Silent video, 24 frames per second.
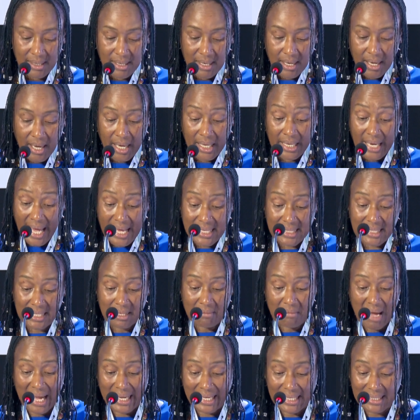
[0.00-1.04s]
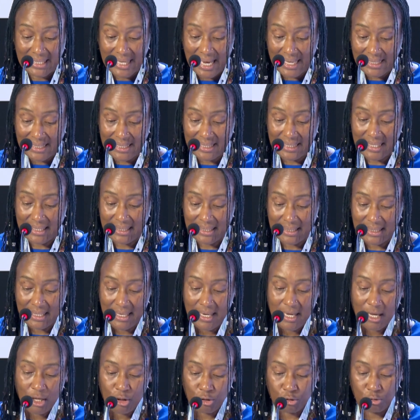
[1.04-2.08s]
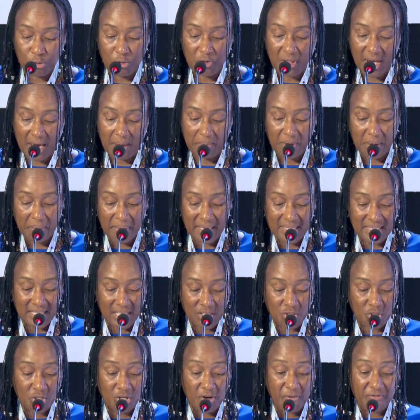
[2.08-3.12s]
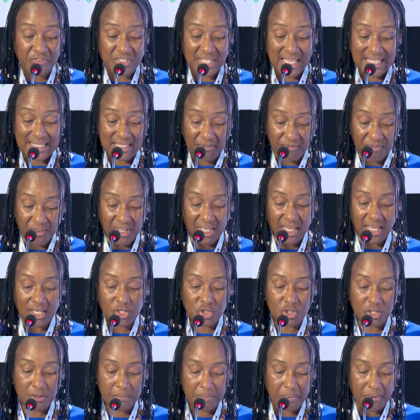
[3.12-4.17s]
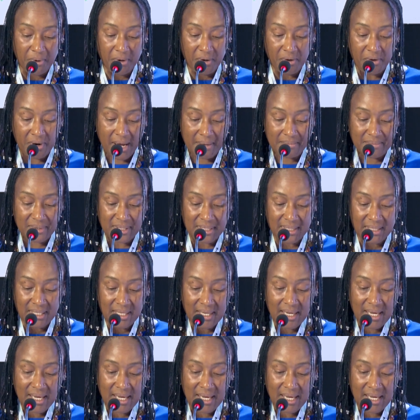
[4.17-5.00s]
Enhancing market access through the implementation of certification programs,